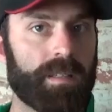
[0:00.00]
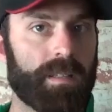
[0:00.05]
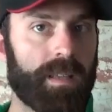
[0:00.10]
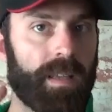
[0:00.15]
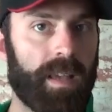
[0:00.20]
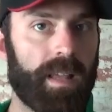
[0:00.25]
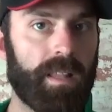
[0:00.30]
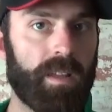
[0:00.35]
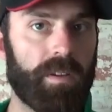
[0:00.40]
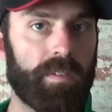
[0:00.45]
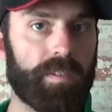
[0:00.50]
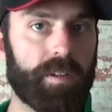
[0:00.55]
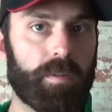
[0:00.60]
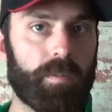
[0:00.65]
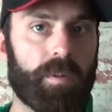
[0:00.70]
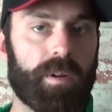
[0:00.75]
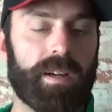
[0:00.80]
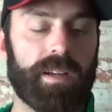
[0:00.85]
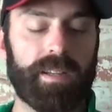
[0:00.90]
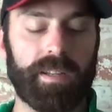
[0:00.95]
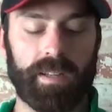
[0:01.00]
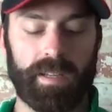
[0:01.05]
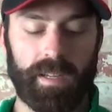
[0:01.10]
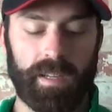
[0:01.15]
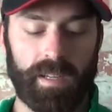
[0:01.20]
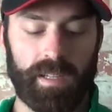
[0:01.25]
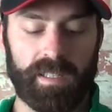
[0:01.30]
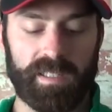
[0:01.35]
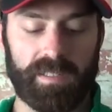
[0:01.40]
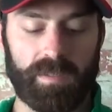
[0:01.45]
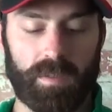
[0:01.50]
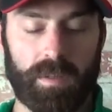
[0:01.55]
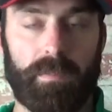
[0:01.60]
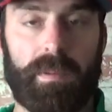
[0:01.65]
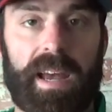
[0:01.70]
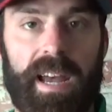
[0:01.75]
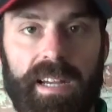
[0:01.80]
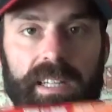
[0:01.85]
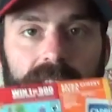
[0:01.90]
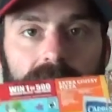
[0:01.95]
Hello everyone, so we're
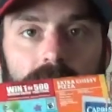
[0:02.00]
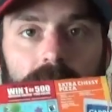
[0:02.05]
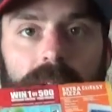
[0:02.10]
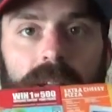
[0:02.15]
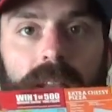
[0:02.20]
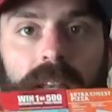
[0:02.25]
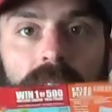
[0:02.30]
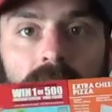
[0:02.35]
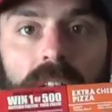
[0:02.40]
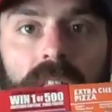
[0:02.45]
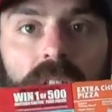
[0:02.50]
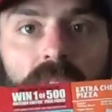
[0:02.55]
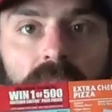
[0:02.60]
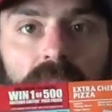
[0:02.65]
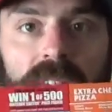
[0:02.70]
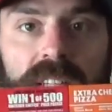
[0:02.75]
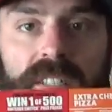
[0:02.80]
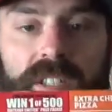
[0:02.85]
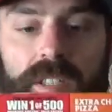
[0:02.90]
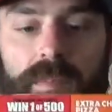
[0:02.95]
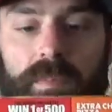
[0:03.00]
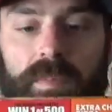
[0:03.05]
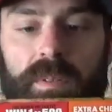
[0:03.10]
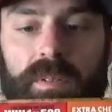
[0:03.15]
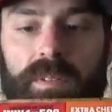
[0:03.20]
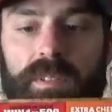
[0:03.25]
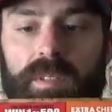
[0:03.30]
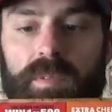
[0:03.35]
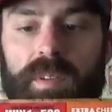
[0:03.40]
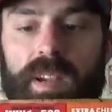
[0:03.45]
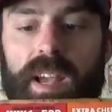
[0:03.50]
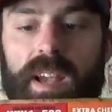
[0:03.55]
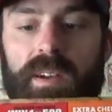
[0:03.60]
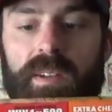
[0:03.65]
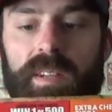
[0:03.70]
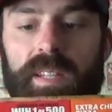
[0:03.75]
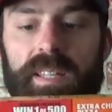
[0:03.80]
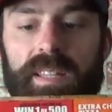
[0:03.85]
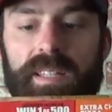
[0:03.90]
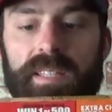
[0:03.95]
back to do another Lunchables
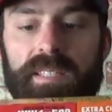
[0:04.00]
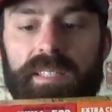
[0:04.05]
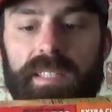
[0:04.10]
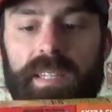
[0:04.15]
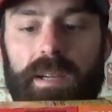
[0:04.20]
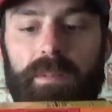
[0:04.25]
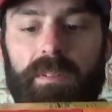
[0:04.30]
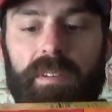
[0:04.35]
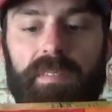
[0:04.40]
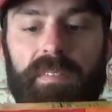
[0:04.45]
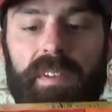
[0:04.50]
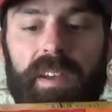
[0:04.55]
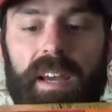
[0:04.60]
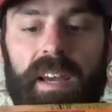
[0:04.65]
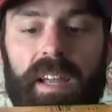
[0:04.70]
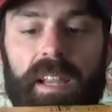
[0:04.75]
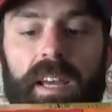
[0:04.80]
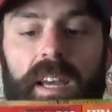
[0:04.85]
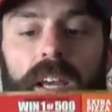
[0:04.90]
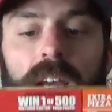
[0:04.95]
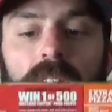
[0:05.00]
round, and this time we've got